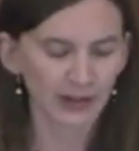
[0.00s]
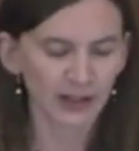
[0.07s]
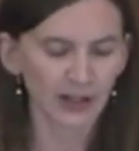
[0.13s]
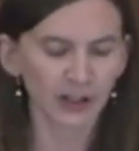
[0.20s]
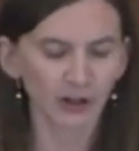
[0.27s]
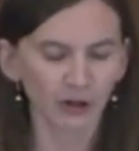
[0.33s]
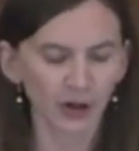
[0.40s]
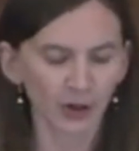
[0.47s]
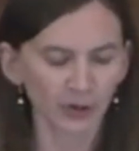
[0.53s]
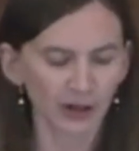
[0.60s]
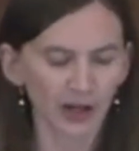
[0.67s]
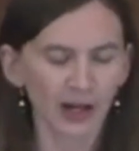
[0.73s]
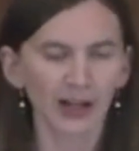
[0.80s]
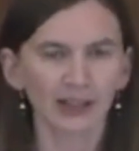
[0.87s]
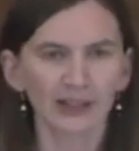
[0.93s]
in your own
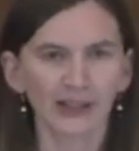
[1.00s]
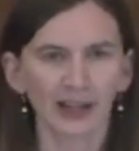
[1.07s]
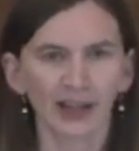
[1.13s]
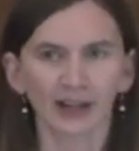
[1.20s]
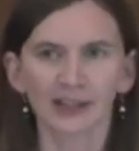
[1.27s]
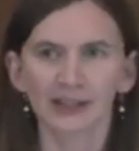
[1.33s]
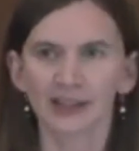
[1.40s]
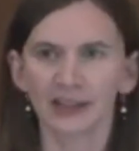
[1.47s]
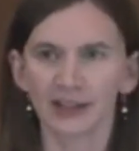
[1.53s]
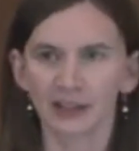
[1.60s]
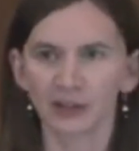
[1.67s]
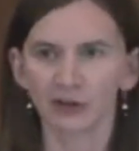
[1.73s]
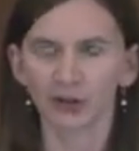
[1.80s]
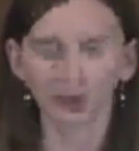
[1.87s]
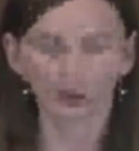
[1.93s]
context and in
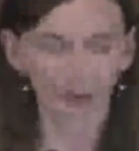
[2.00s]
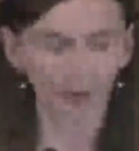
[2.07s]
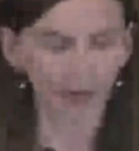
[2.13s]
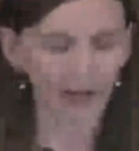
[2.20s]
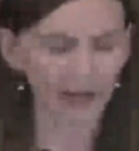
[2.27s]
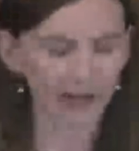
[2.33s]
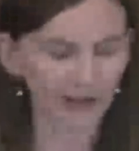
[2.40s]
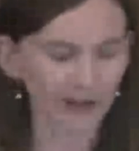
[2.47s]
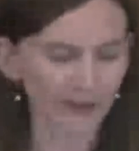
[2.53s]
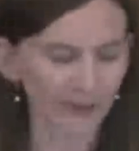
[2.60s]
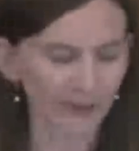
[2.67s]
your own way.